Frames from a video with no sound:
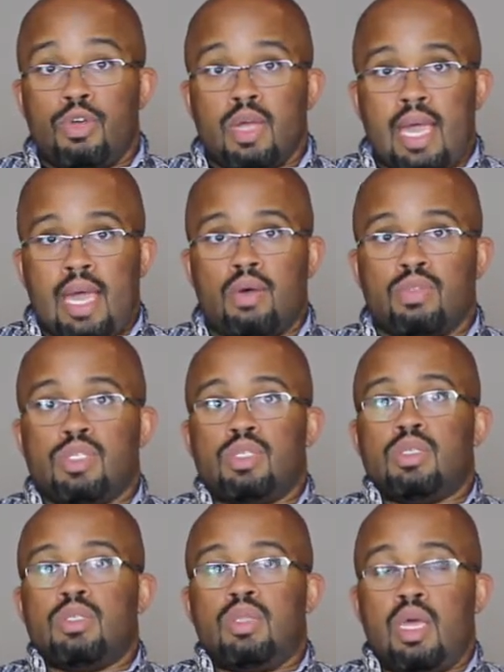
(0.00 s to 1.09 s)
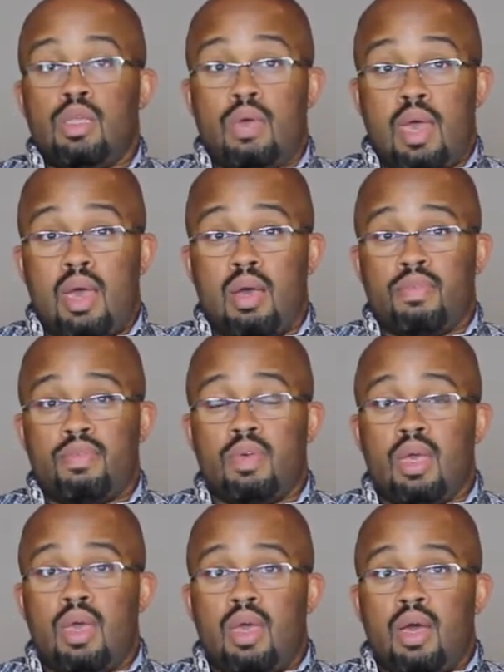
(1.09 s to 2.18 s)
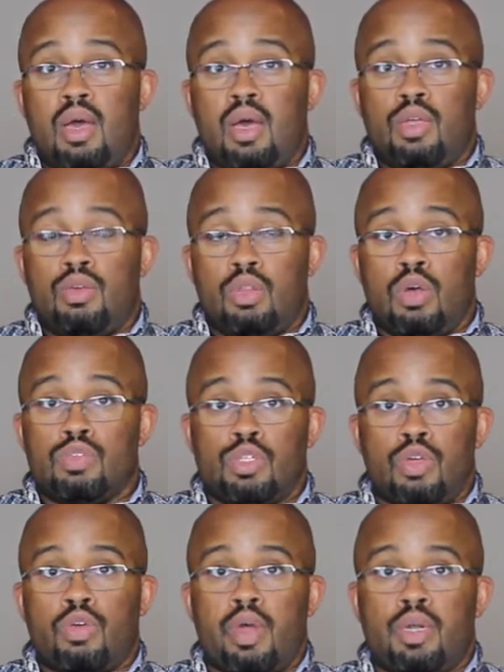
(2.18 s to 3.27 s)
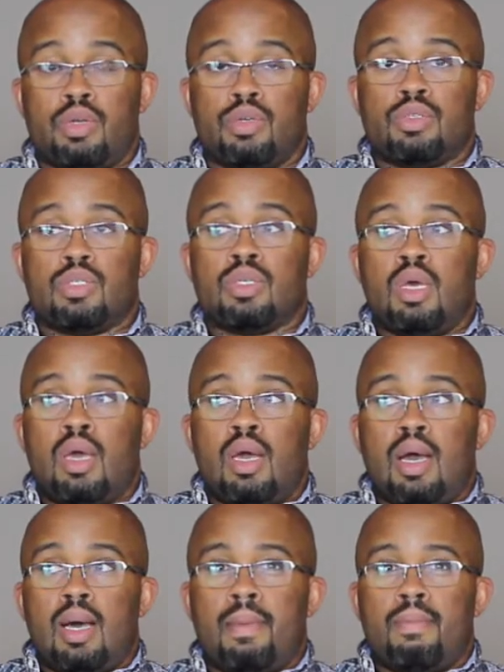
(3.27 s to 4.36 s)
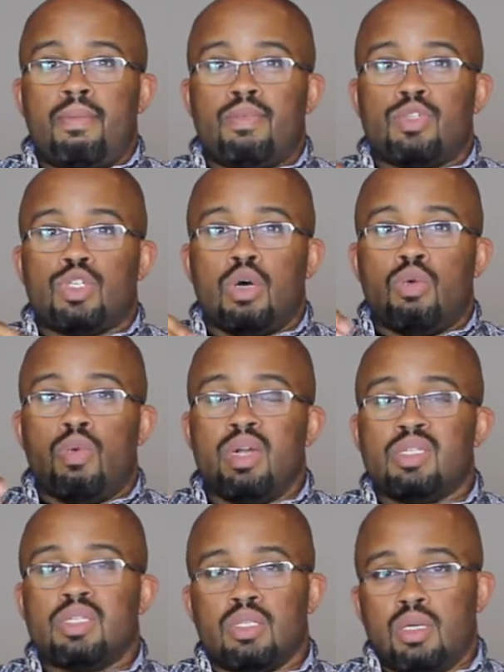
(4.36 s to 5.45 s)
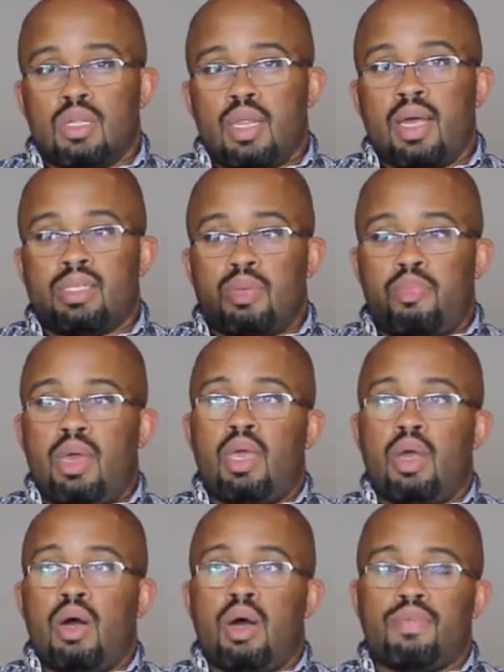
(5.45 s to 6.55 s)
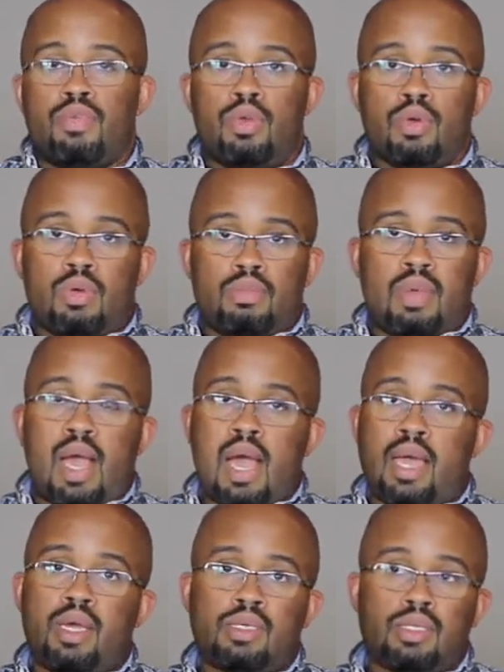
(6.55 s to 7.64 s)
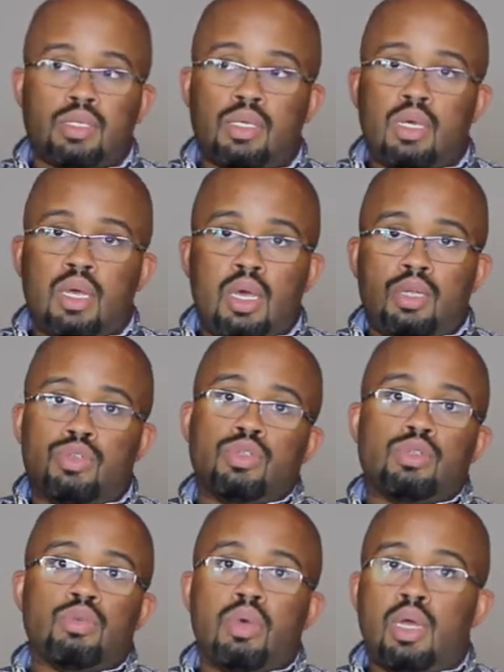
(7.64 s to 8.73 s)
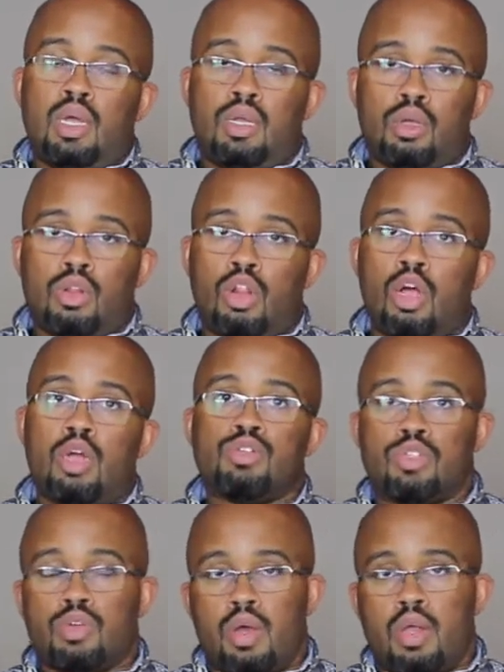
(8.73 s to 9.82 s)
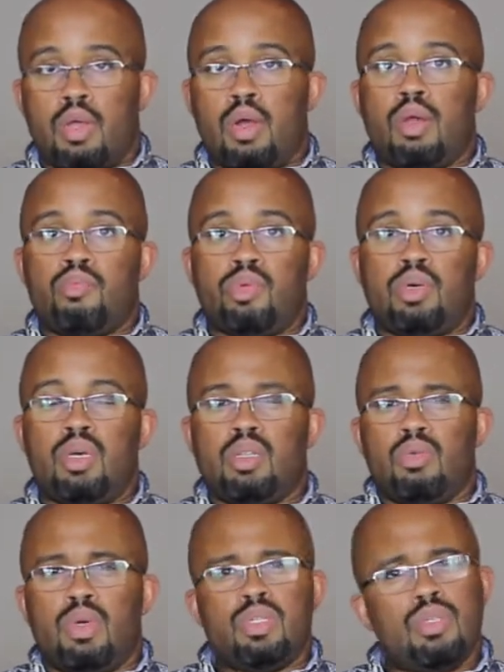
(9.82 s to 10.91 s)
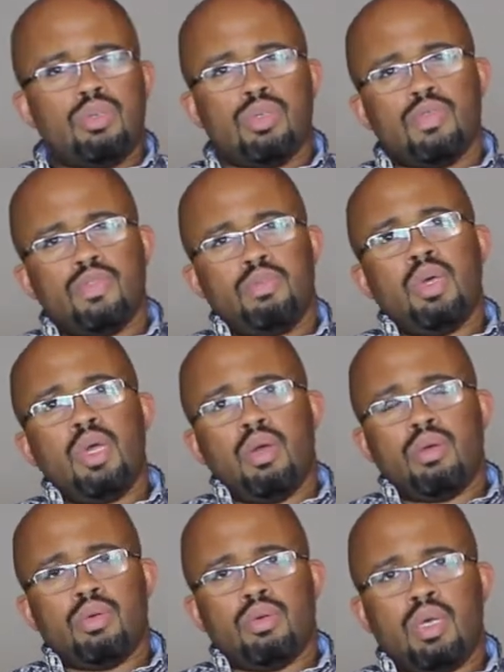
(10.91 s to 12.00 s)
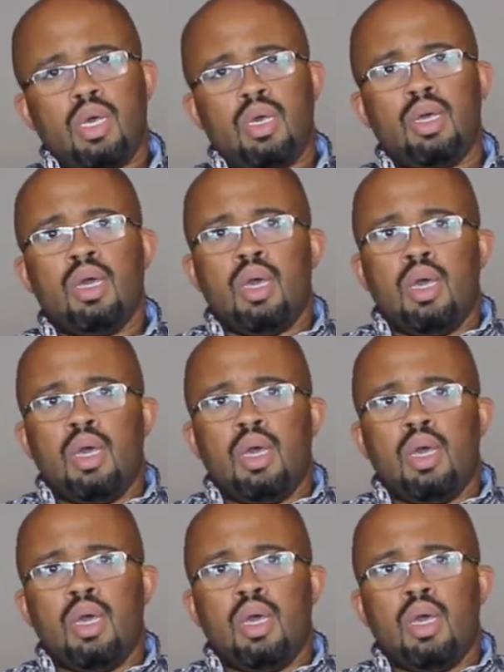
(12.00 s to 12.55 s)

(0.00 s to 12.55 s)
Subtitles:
accounts that you have, your loans and your creditors. So what does it look like to pay off your highest interest rate, your largest credit card bill? And then what do you do from there? Okay,